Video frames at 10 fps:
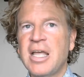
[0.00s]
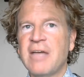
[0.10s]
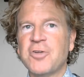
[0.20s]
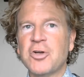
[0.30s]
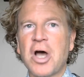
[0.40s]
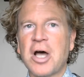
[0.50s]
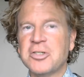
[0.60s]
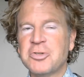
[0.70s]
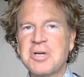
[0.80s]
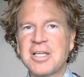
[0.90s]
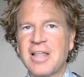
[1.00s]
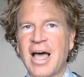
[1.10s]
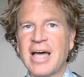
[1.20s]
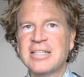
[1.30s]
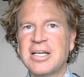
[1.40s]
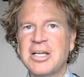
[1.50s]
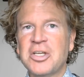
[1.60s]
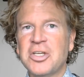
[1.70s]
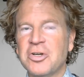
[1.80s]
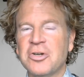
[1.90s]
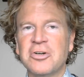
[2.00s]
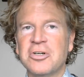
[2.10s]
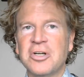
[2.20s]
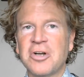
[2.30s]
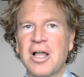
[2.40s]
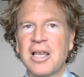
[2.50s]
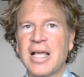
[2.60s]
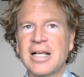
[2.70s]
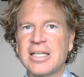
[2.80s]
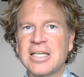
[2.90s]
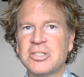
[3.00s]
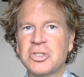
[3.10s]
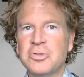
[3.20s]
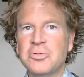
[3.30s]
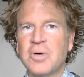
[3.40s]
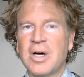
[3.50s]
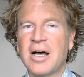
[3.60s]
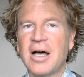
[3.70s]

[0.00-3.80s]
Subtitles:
If you're not doing that, you're not likely to